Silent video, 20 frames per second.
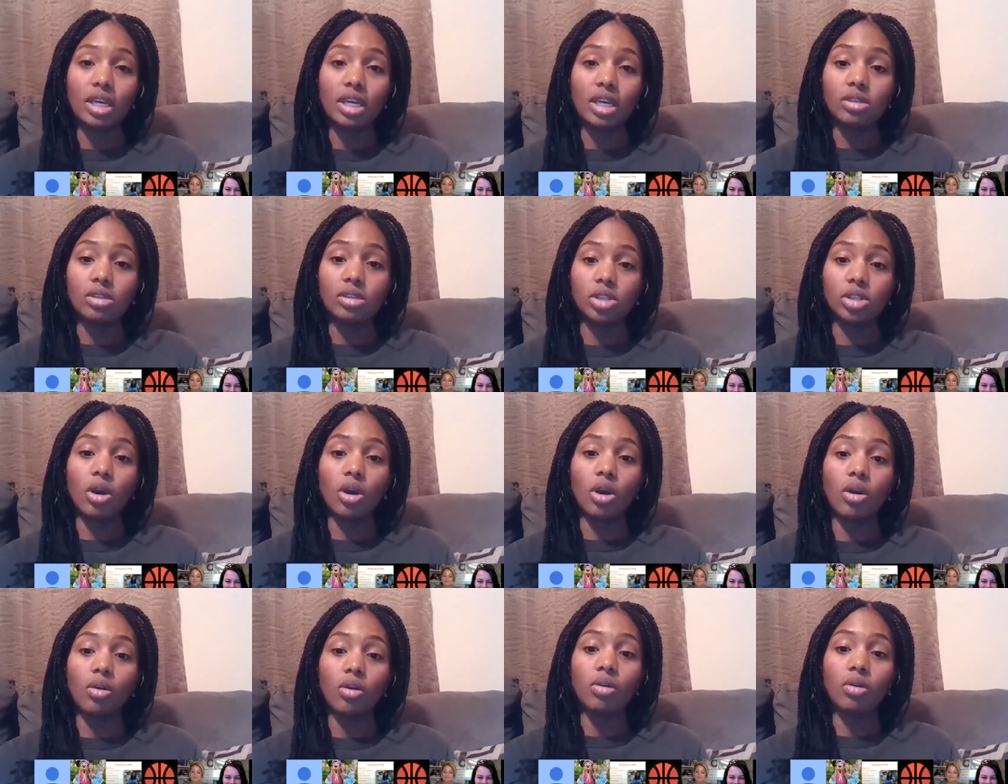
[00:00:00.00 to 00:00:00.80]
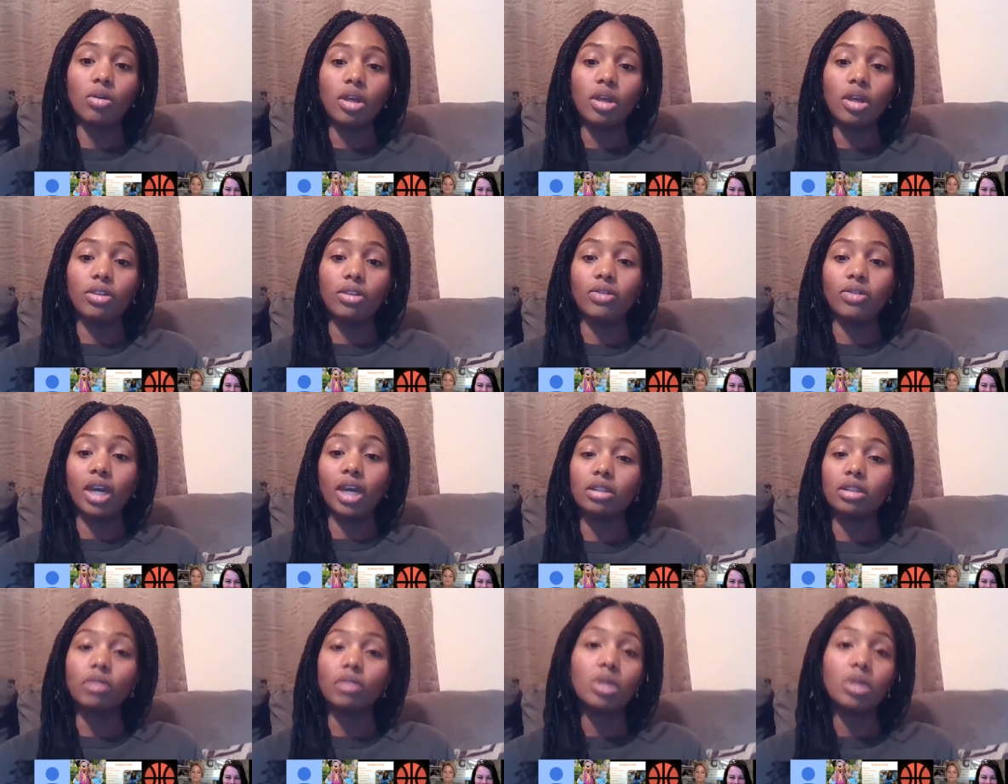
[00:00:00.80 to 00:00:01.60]
So the fact
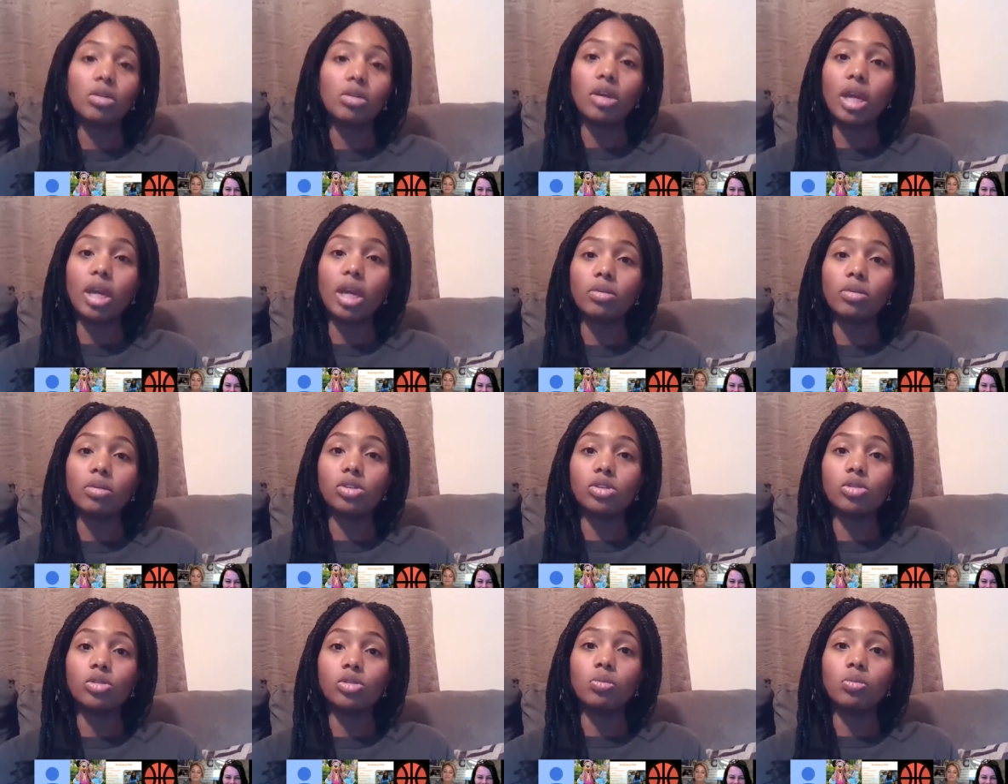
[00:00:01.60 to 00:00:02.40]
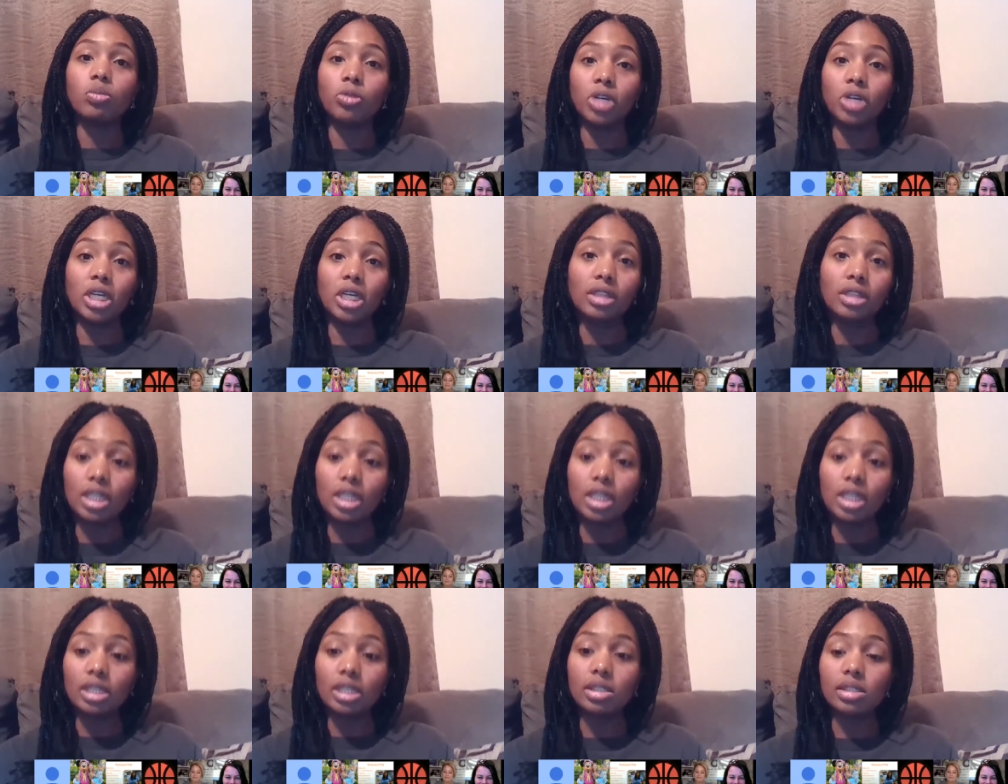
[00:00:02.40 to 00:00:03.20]
that we were able to breed
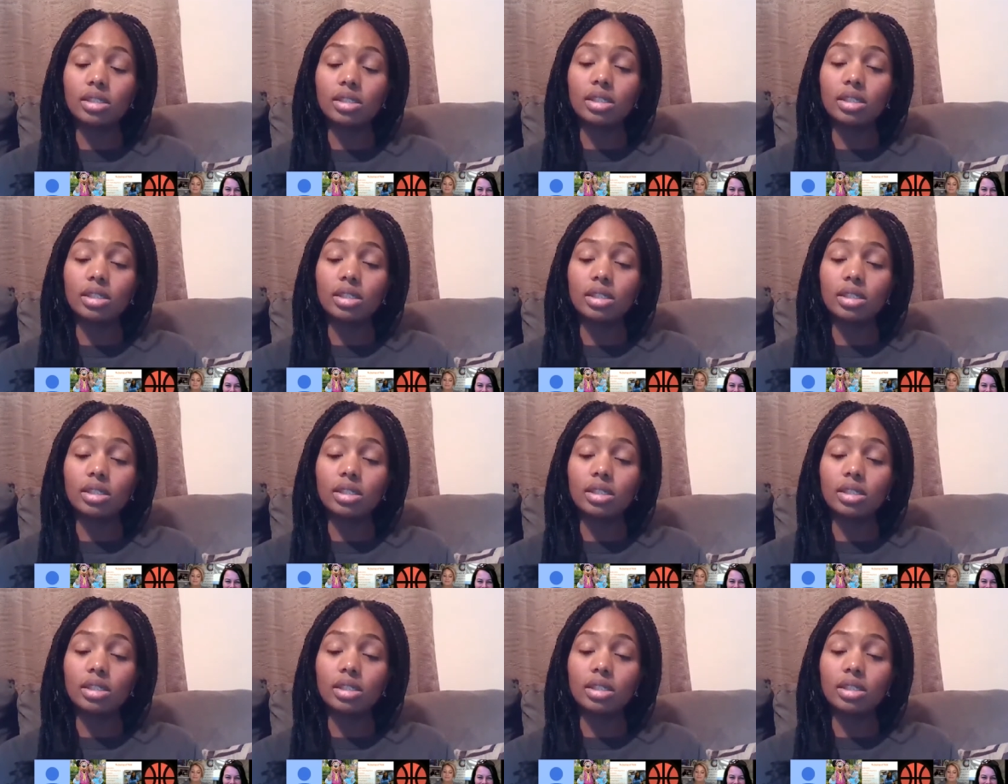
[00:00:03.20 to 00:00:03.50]
these